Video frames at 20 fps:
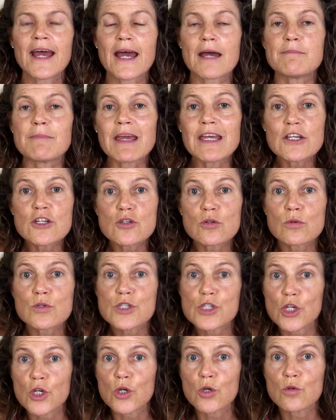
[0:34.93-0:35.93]
And making sure
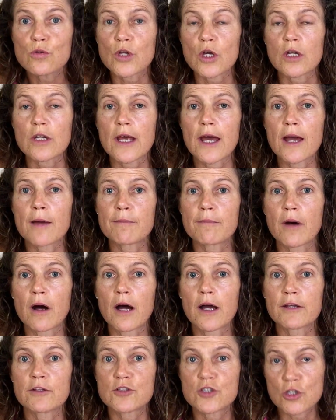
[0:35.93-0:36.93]
too that um, I